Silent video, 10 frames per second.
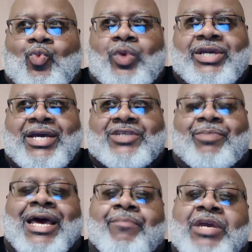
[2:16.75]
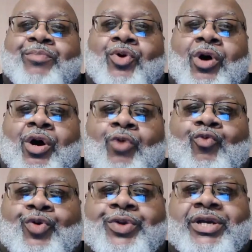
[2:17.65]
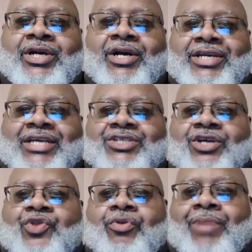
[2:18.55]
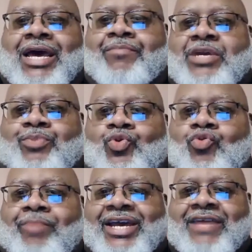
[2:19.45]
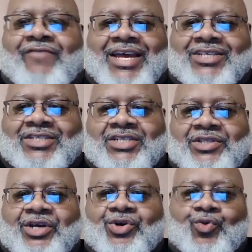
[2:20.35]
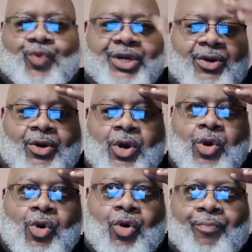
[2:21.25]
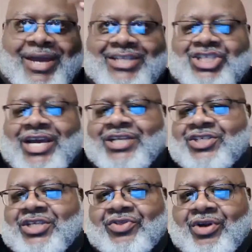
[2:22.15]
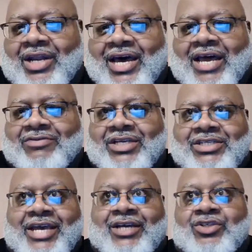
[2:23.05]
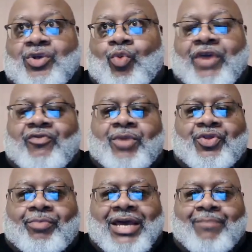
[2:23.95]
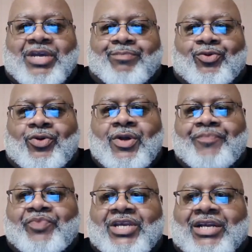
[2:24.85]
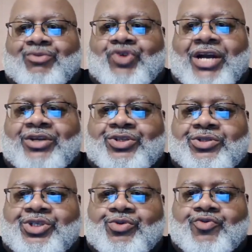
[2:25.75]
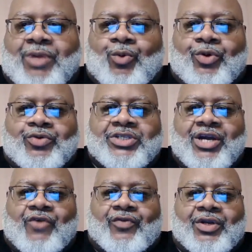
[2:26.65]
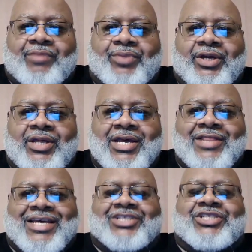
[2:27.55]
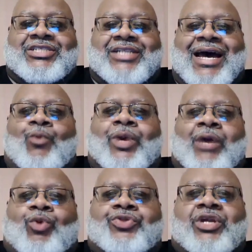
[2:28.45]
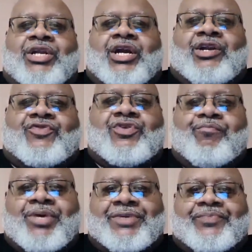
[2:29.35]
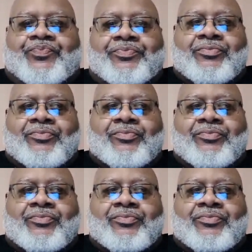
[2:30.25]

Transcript: we as Black people are rooting against other Black people who make advances in their career or make changes in their lives that take us away from other Black people. And I'm trying to choose my words carefully, but that's just not what I want the narrative to be.